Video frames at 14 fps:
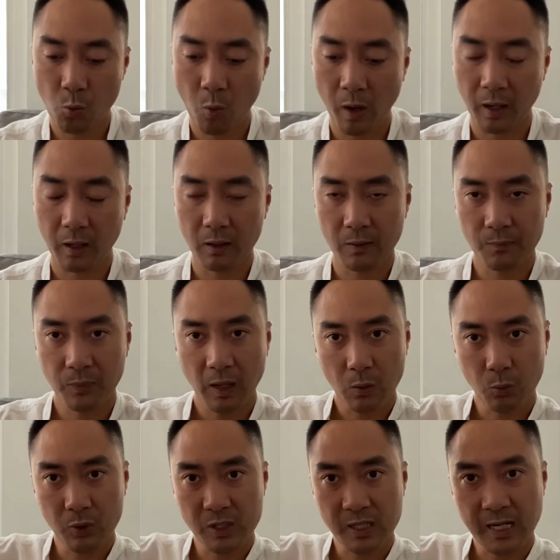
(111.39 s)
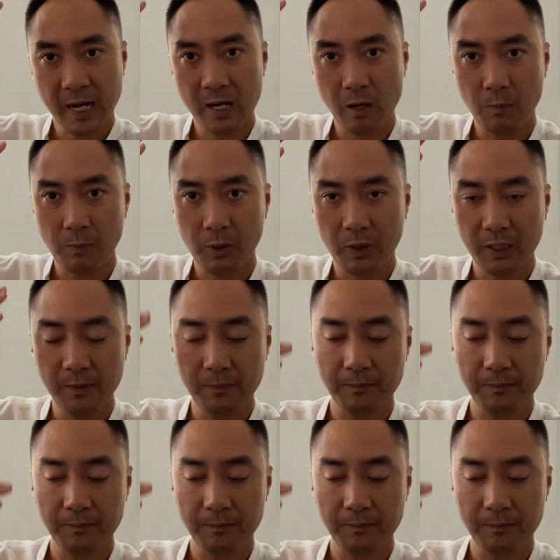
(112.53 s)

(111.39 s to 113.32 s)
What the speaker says: where we scan our body